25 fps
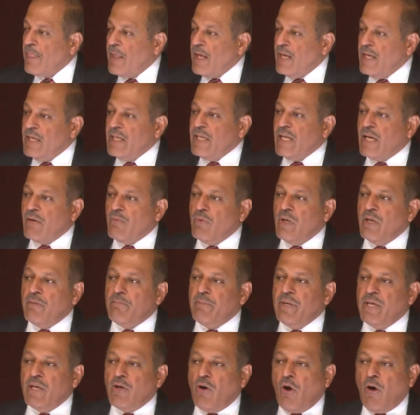India will
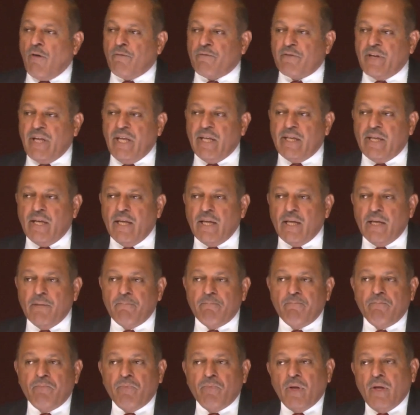be off-taking
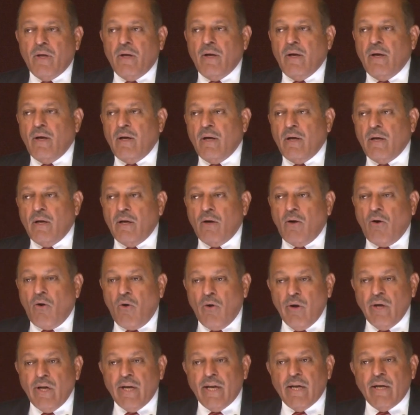
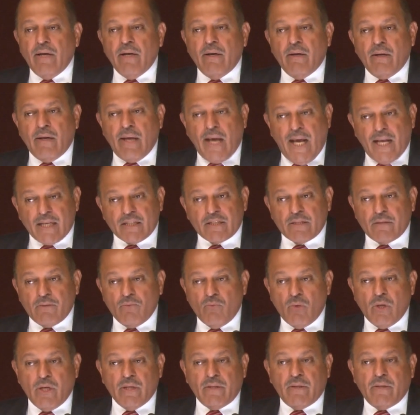oil and gas
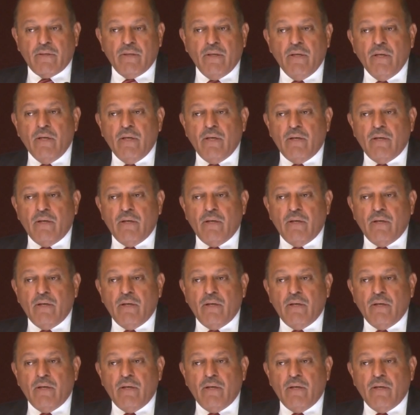worth